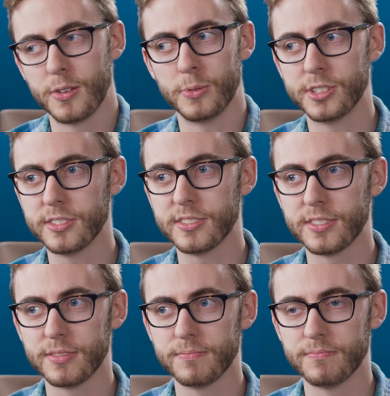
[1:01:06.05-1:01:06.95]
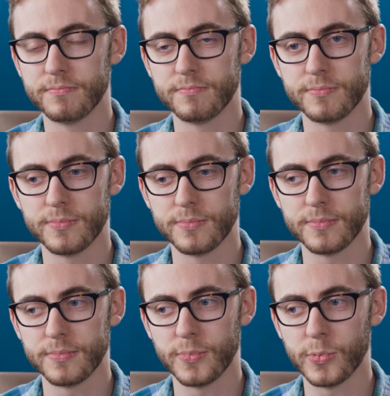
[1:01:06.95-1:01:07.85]

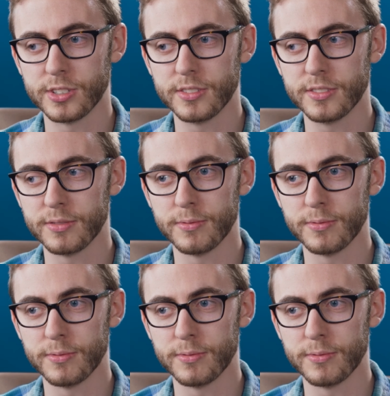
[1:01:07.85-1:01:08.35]
which is